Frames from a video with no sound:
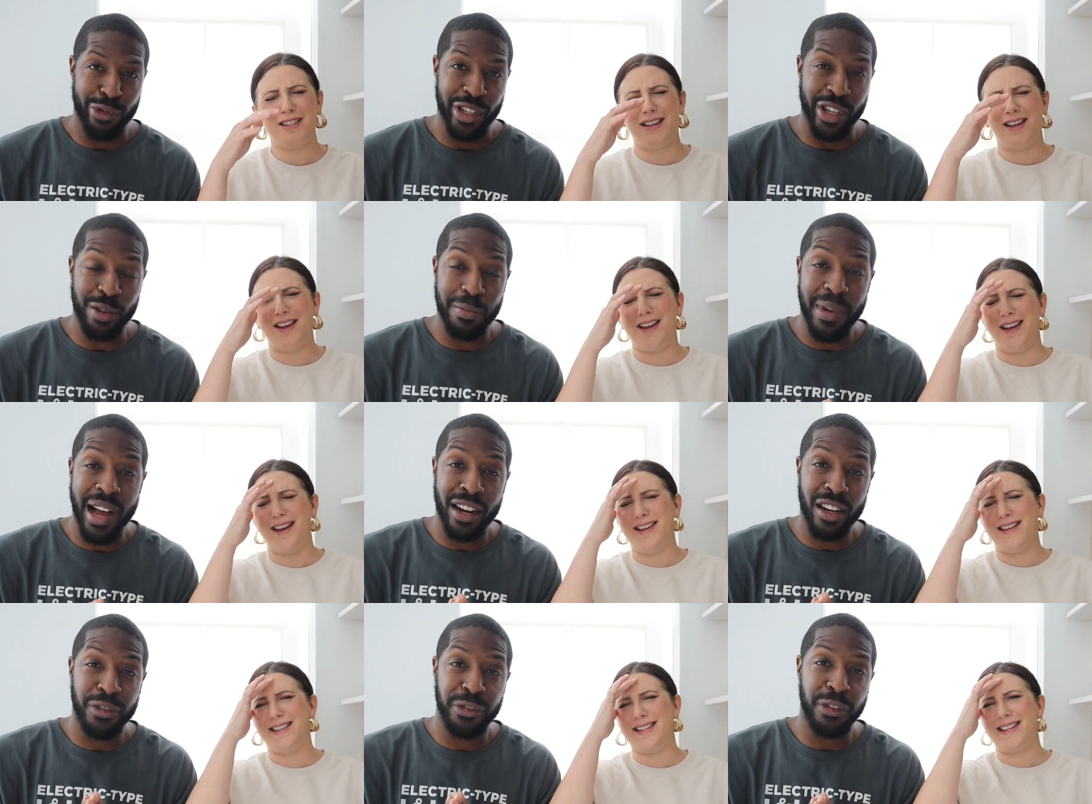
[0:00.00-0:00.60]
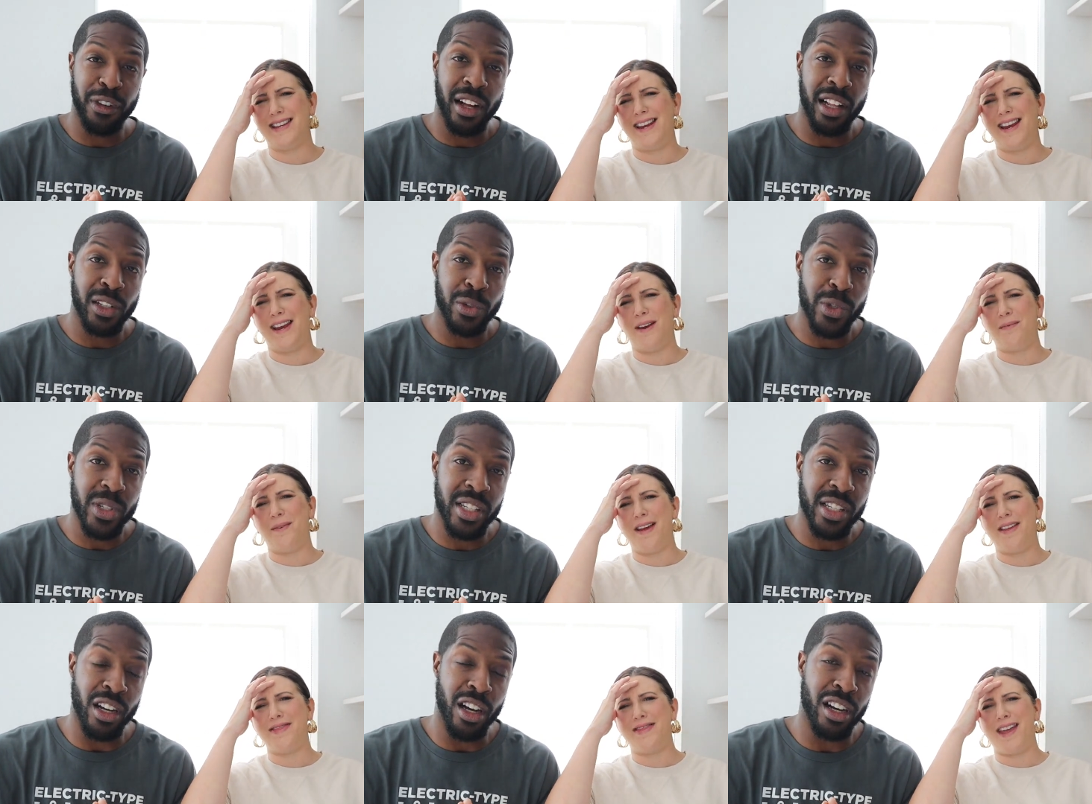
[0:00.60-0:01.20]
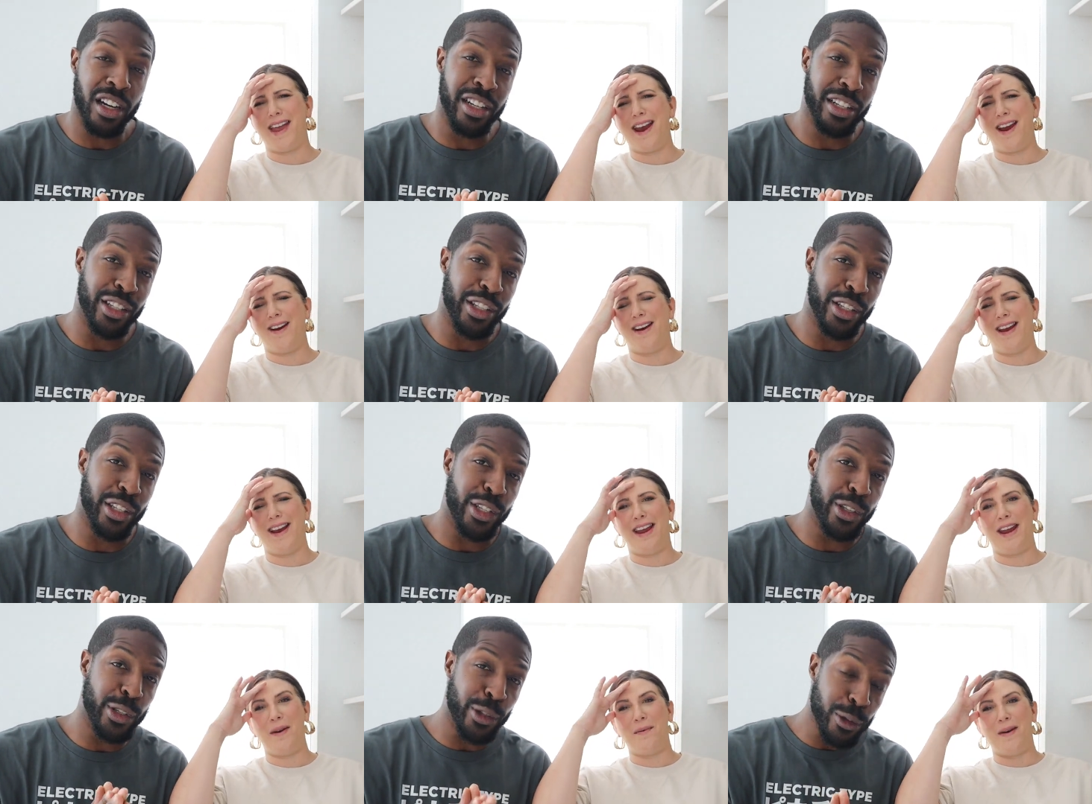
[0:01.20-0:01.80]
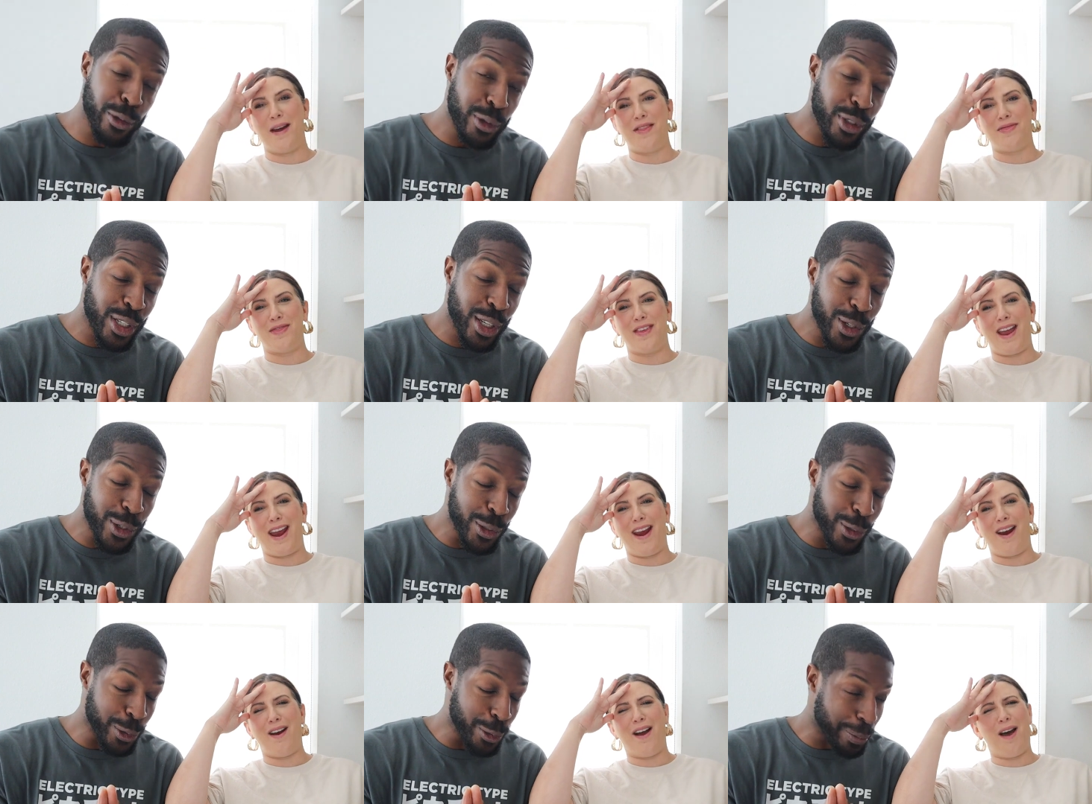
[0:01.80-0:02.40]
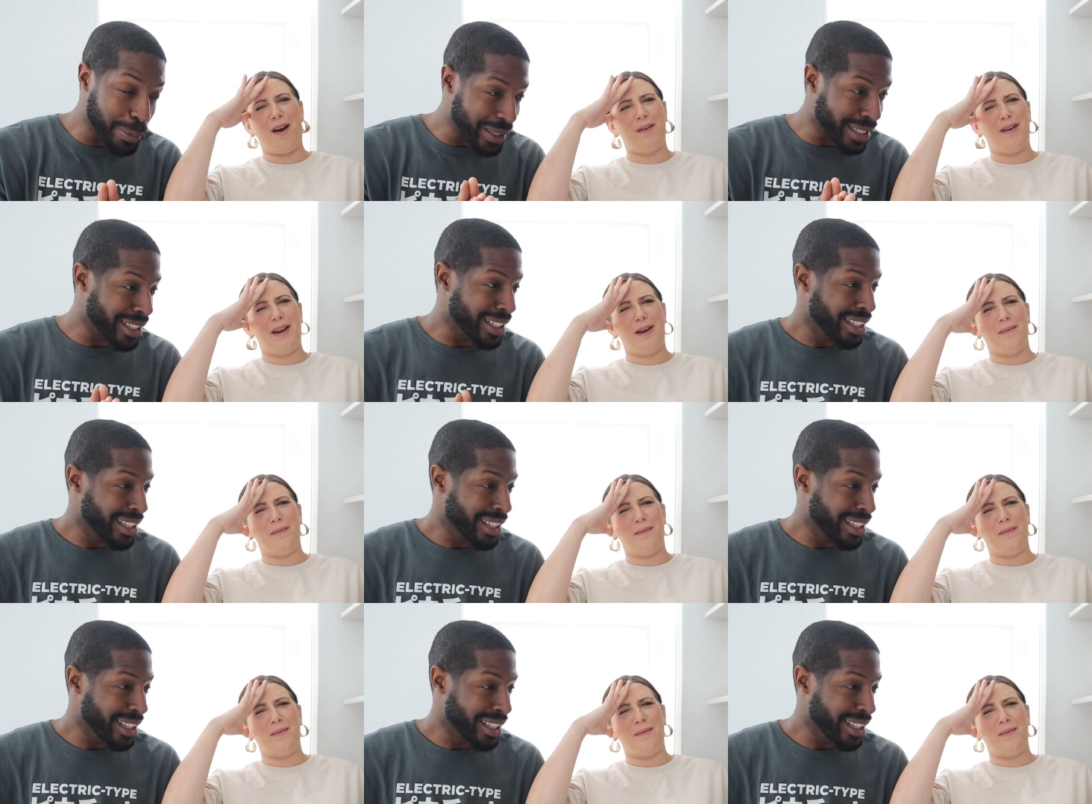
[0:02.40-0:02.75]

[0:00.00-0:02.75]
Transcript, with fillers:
Speaker 1: your amount of followers on YouTube.